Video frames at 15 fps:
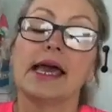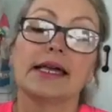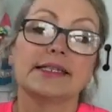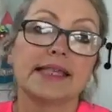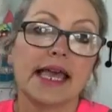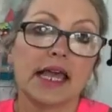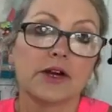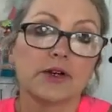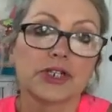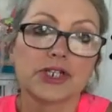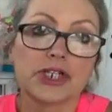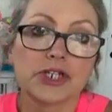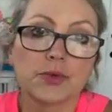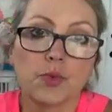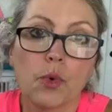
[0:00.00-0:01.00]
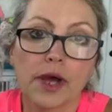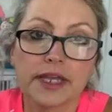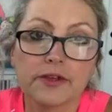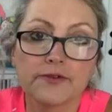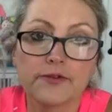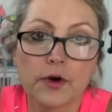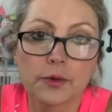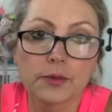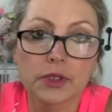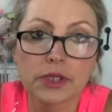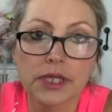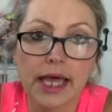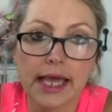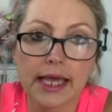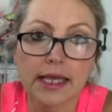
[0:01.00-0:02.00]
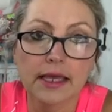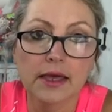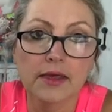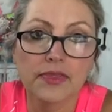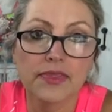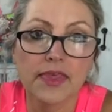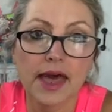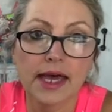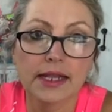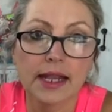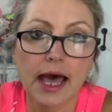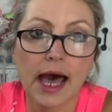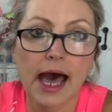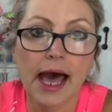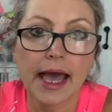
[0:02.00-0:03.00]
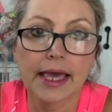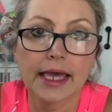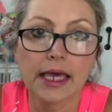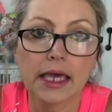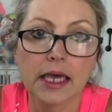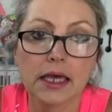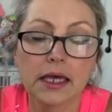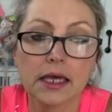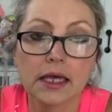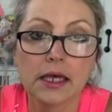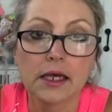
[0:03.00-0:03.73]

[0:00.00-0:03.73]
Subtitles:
His hair is just white foam clay that I